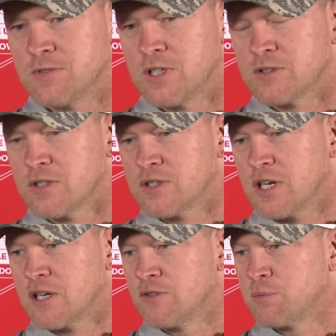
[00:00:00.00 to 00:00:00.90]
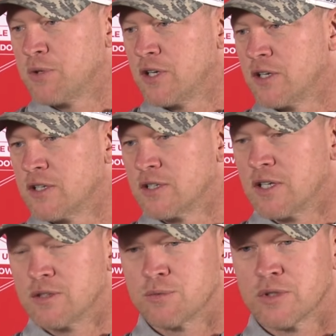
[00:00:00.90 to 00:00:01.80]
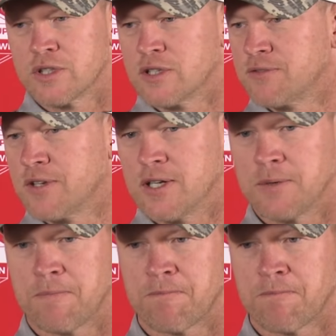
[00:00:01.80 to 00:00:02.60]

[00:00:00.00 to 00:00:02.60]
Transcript: He's a heck of a player and really tough guy.